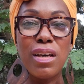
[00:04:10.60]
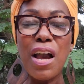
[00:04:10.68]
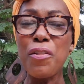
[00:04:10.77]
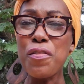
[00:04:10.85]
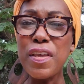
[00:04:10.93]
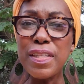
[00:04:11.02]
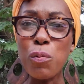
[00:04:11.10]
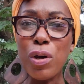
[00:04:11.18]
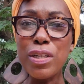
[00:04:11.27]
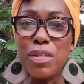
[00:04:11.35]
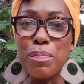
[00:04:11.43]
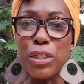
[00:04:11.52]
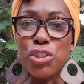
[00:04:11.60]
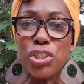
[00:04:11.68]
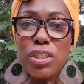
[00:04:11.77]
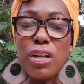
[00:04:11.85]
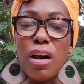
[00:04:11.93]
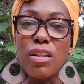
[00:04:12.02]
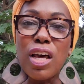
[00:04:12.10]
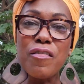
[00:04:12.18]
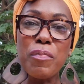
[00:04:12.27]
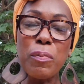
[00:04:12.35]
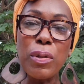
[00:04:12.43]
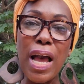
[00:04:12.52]
Other things I wanted to mention, a lot of
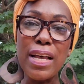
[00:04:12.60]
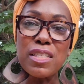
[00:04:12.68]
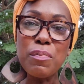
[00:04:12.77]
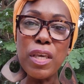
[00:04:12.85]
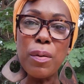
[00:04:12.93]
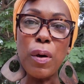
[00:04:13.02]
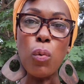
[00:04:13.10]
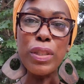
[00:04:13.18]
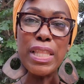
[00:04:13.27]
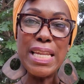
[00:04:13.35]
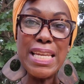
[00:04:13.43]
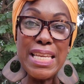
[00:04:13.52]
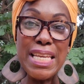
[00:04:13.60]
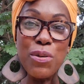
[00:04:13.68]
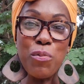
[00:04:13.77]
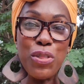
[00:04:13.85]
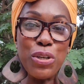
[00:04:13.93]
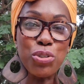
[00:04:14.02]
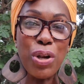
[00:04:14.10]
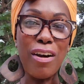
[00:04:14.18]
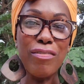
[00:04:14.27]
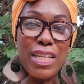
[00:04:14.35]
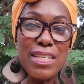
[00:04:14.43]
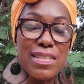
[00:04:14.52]
people ask me about what they need when they're
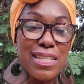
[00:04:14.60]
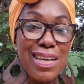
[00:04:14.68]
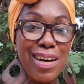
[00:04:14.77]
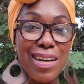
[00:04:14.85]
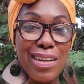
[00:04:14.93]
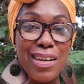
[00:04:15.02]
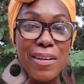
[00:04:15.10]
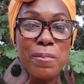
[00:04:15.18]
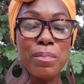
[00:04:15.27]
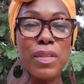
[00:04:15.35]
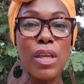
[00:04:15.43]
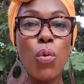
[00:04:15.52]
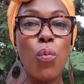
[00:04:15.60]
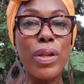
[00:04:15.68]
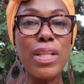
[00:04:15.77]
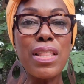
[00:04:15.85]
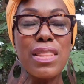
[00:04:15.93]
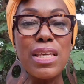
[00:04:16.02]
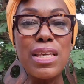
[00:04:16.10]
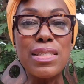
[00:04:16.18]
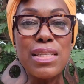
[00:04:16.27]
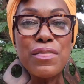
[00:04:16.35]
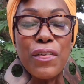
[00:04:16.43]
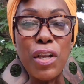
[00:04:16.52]
traveling to Ghana. One of the things
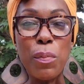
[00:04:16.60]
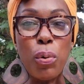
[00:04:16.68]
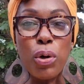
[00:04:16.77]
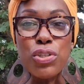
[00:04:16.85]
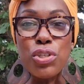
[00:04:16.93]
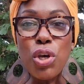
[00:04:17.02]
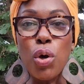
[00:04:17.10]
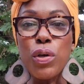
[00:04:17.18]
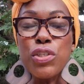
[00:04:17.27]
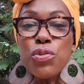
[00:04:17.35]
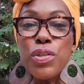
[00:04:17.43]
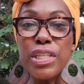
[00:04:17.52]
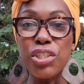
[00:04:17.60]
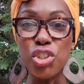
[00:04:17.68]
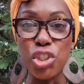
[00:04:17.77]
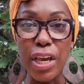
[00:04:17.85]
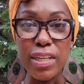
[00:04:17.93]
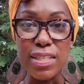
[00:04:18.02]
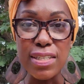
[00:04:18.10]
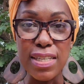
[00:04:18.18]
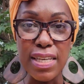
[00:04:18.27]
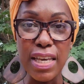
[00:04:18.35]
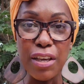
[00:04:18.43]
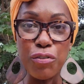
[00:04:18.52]
that's very important to know is you need to check to
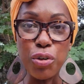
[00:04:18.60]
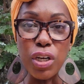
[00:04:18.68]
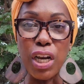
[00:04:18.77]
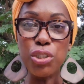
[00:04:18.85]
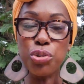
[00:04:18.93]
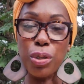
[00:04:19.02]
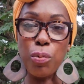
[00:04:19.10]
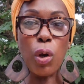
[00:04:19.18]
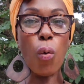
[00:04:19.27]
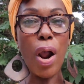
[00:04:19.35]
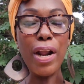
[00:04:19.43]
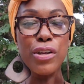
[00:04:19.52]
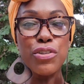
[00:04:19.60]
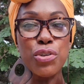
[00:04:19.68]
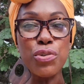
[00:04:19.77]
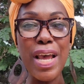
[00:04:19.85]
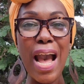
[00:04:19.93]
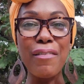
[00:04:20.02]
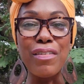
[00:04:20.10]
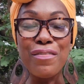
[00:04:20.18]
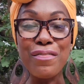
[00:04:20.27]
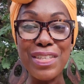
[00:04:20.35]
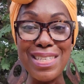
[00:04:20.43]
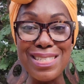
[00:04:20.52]
see if your country requires you to have a
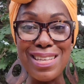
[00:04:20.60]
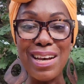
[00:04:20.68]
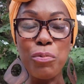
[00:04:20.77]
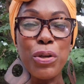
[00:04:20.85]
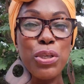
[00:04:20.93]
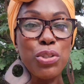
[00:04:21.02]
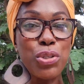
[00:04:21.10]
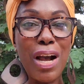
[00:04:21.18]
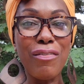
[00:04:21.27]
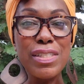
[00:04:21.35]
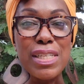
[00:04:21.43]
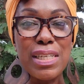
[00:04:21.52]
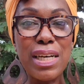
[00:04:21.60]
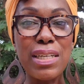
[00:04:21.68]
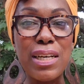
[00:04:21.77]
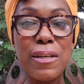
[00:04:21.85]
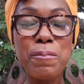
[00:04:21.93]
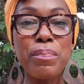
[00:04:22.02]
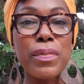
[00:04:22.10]
visa when you travel to Ghana.